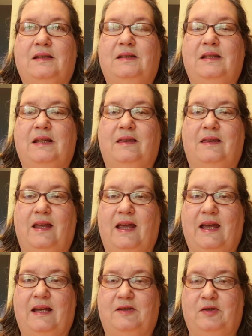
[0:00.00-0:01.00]
did
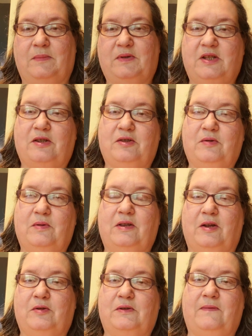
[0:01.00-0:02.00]
that. So I'm still doing
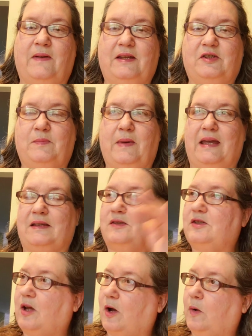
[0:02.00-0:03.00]
those face
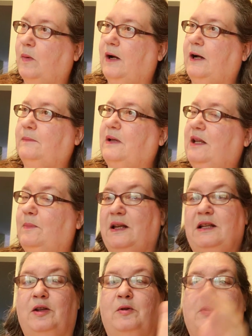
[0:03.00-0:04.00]
masks. So
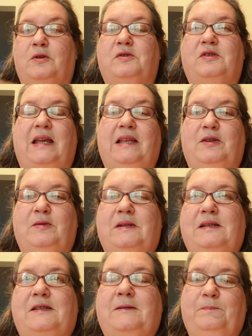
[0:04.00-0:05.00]
anybody local, St.
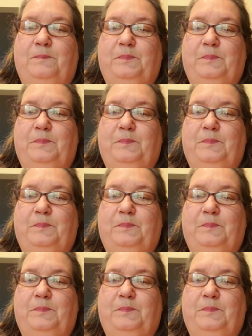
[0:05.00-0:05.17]
Louis,